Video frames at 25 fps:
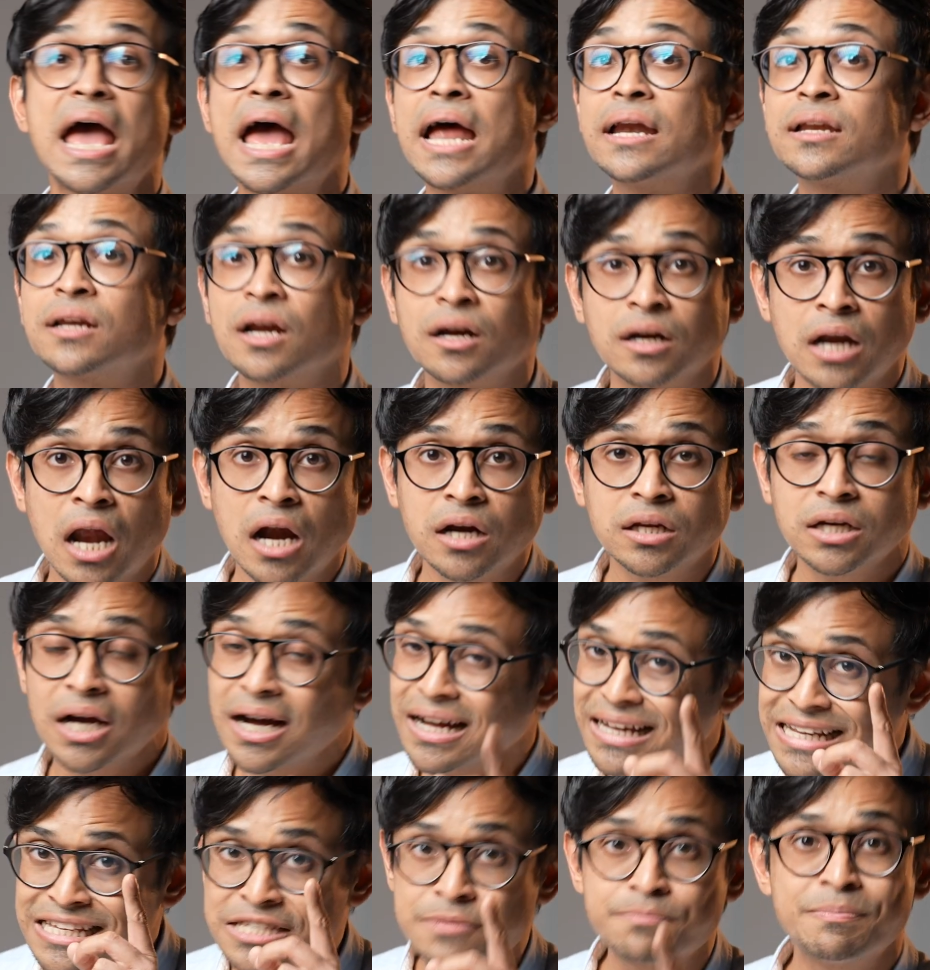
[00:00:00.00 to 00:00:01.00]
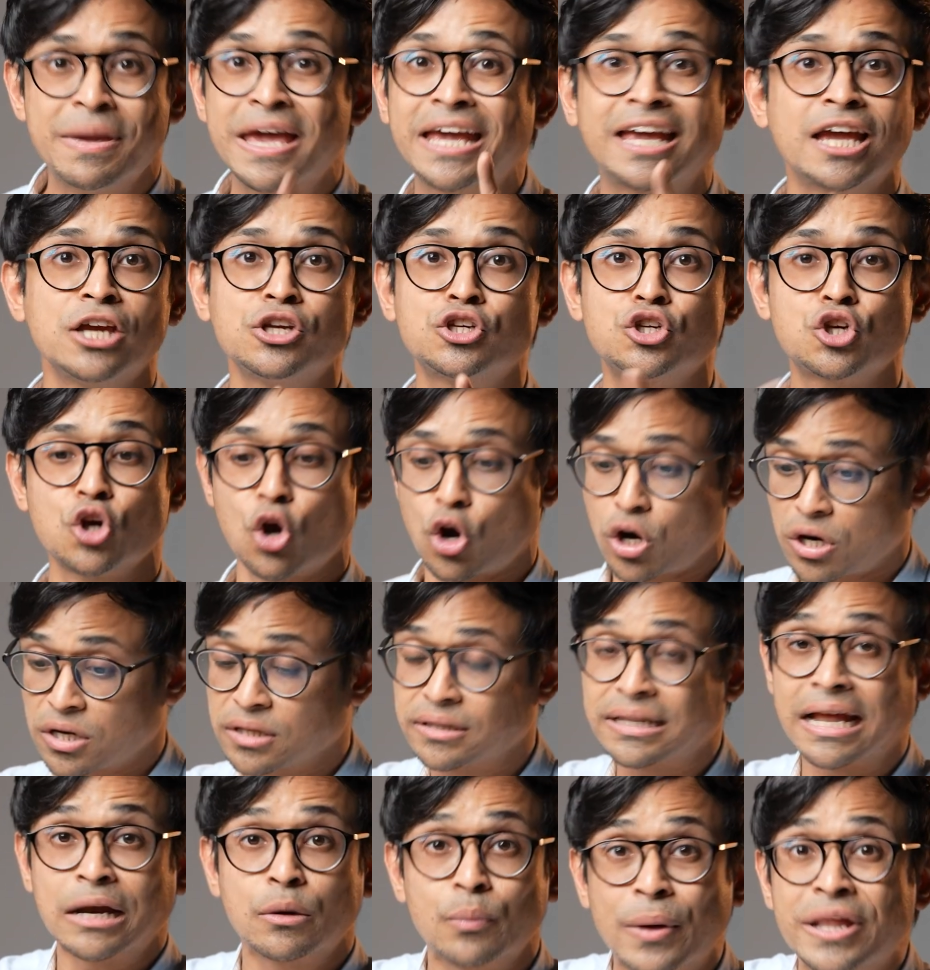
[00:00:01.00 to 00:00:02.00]
And Karnataka is making sure
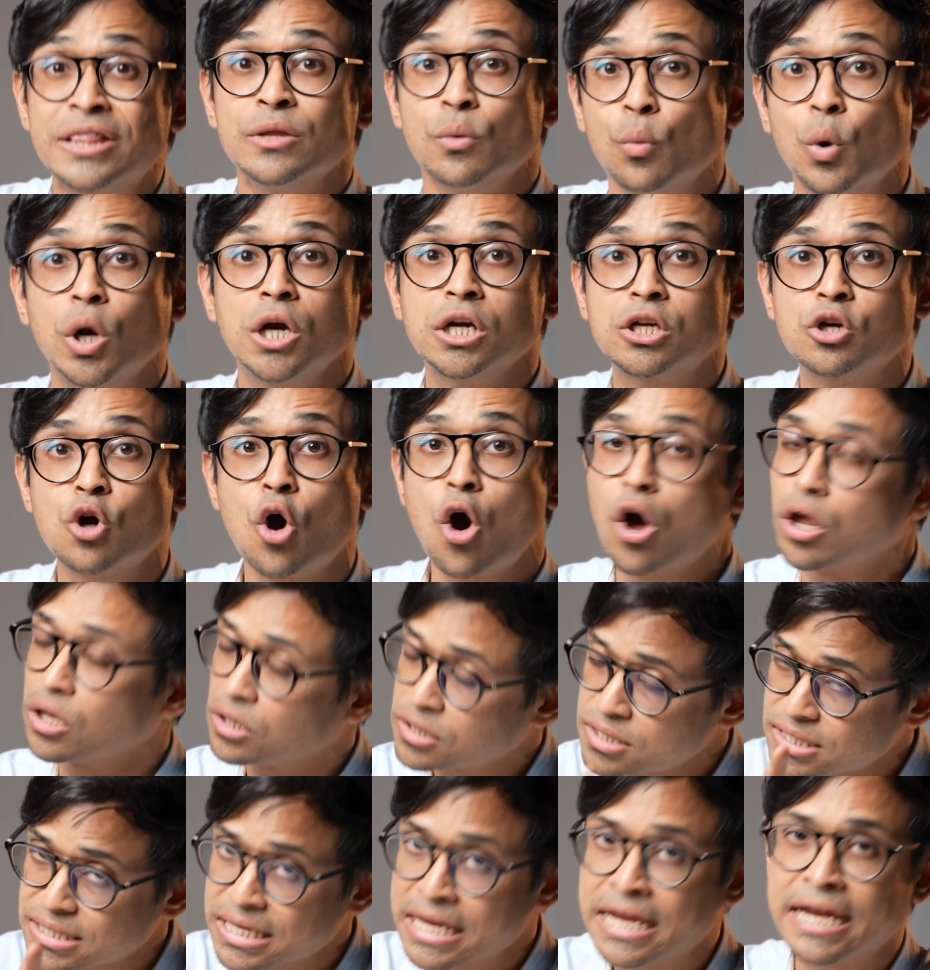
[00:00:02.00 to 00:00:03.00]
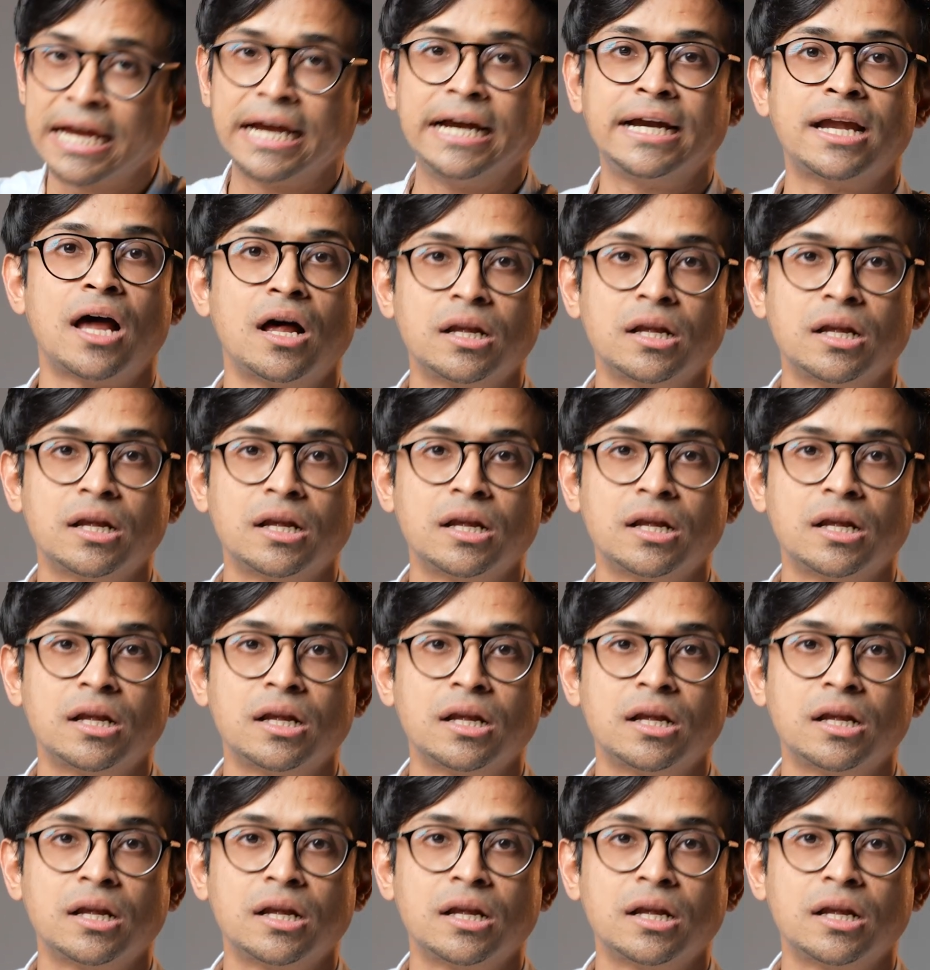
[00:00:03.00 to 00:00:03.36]
that when the world calls, it